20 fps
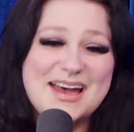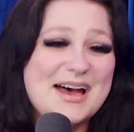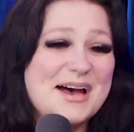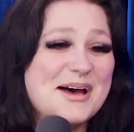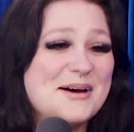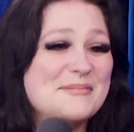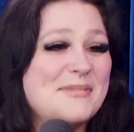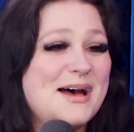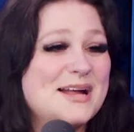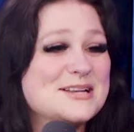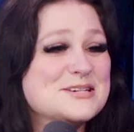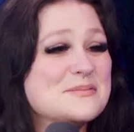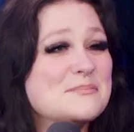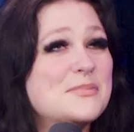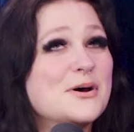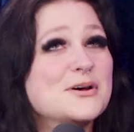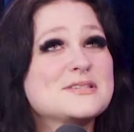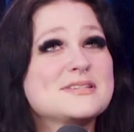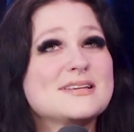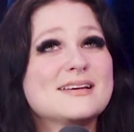Imagine
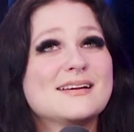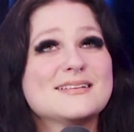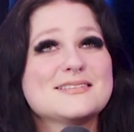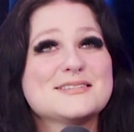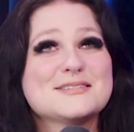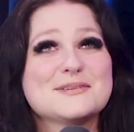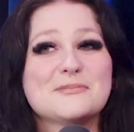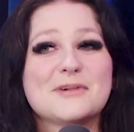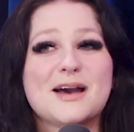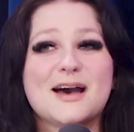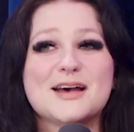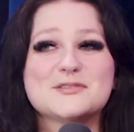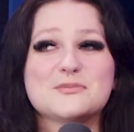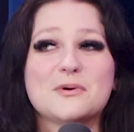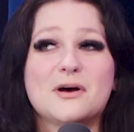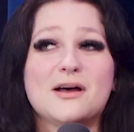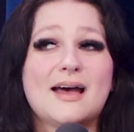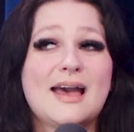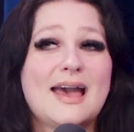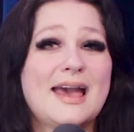posting on some guy's
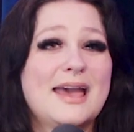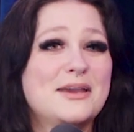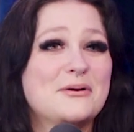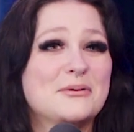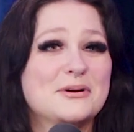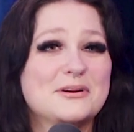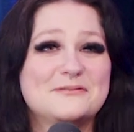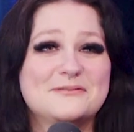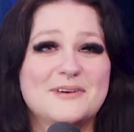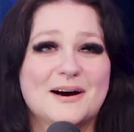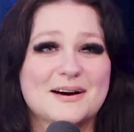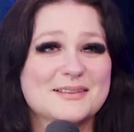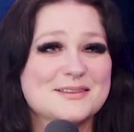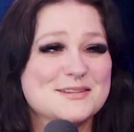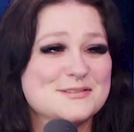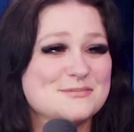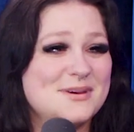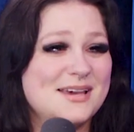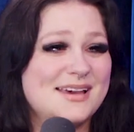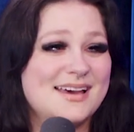wall, "Hey, you want to fuck
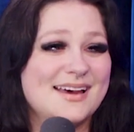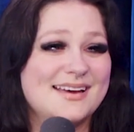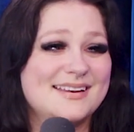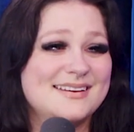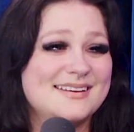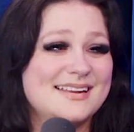this weekend?"